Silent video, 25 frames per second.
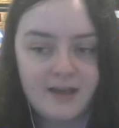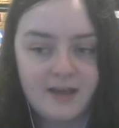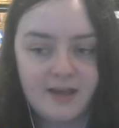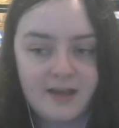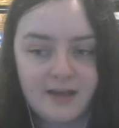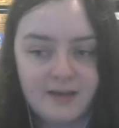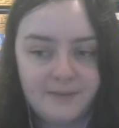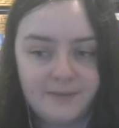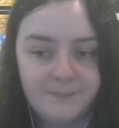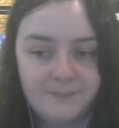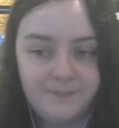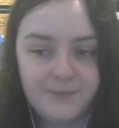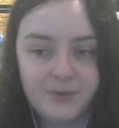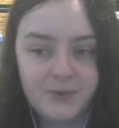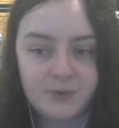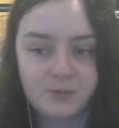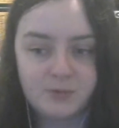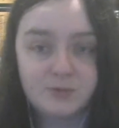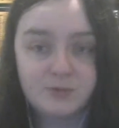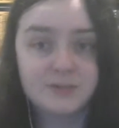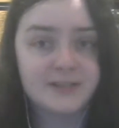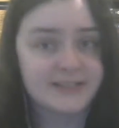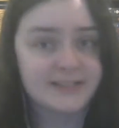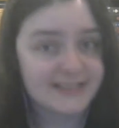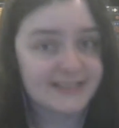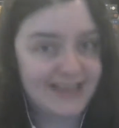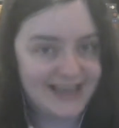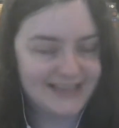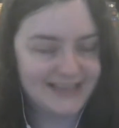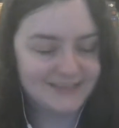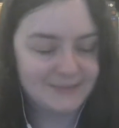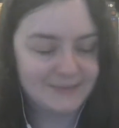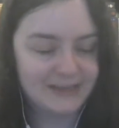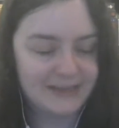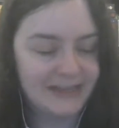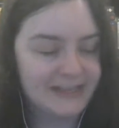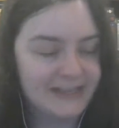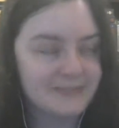Um, Alder
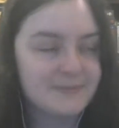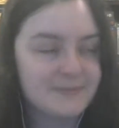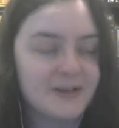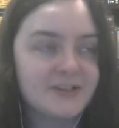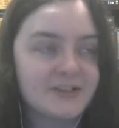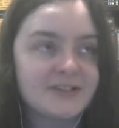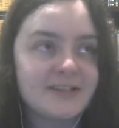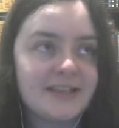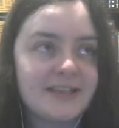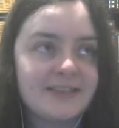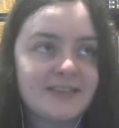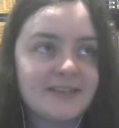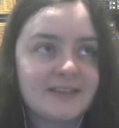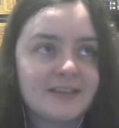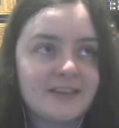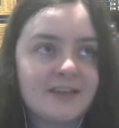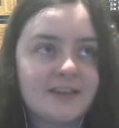scares me. As much as I think